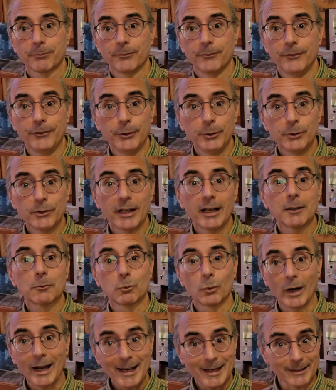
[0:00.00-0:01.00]
Do they
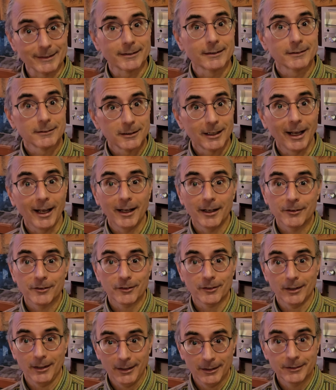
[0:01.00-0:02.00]
rate as
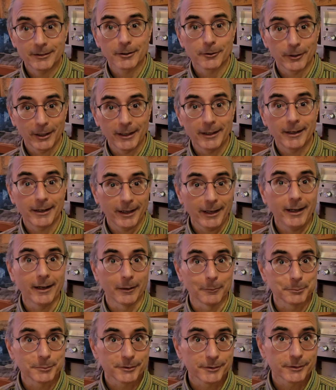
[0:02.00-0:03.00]
integrated
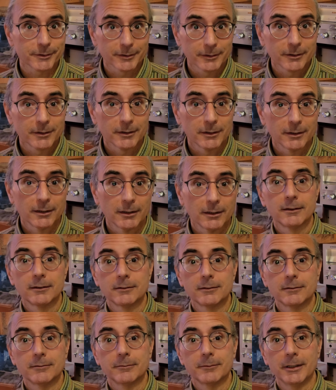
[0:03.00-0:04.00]
amps?
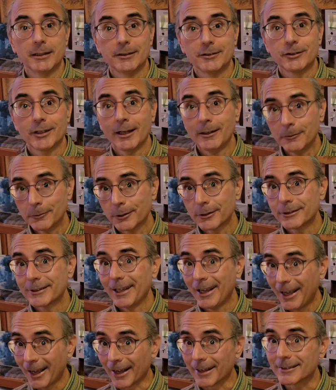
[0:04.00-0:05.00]
In general,
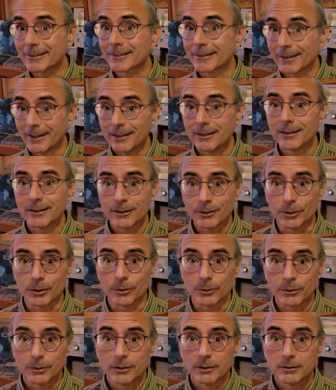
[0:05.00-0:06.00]
yes, they
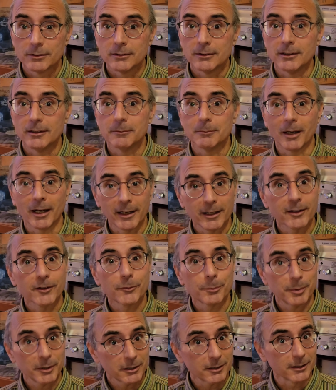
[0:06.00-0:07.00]
do. In my
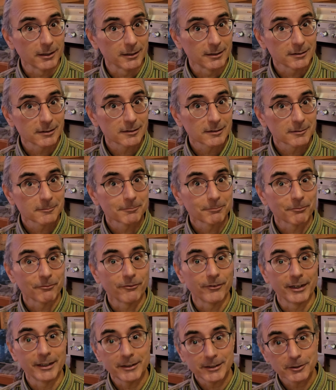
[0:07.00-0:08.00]
experience,
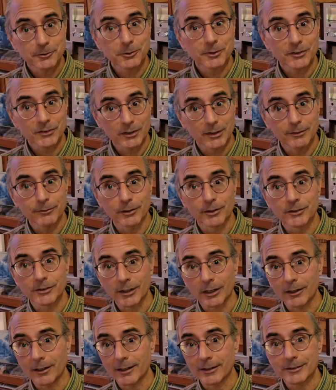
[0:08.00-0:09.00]
vintage receivers
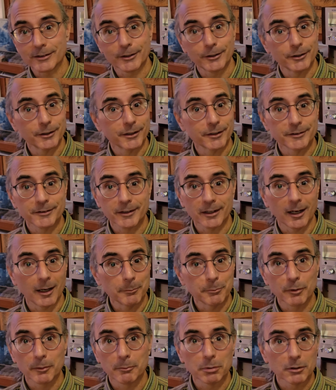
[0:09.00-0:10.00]
are as good as
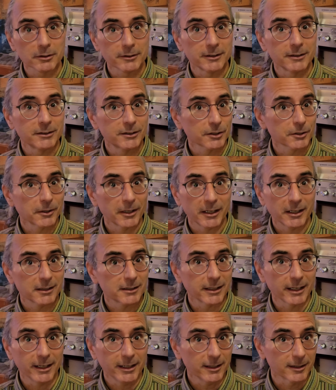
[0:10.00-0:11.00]
comparable integrated
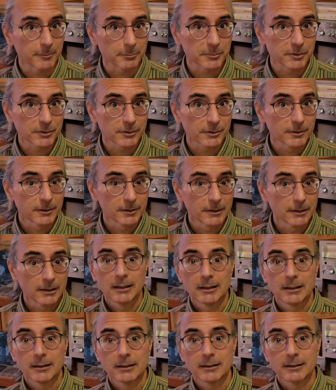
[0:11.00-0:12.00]
amps.
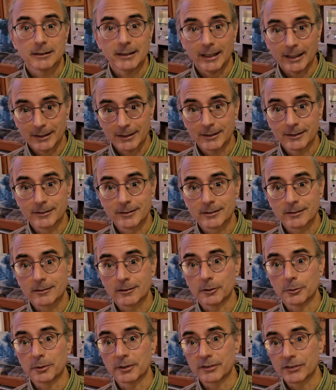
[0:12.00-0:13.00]
That is,
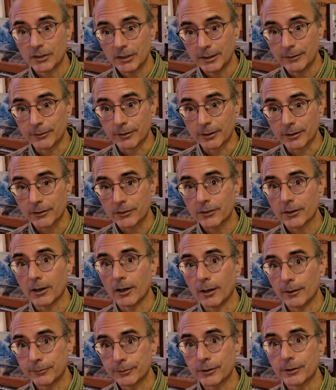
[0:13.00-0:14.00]
the receivers
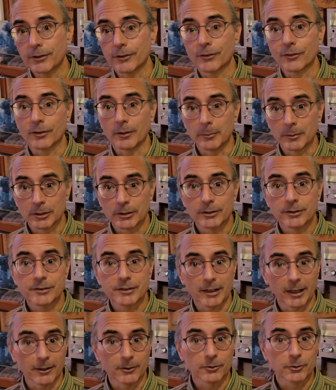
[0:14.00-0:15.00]
offer similar
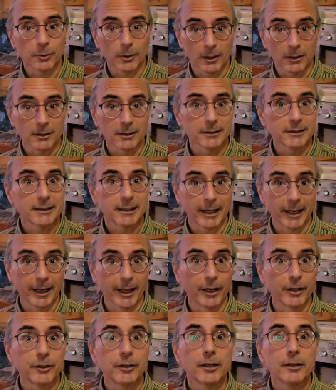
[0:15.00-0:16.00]
sound quality
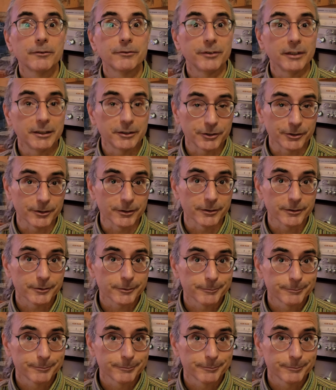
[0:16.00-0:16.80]
and features.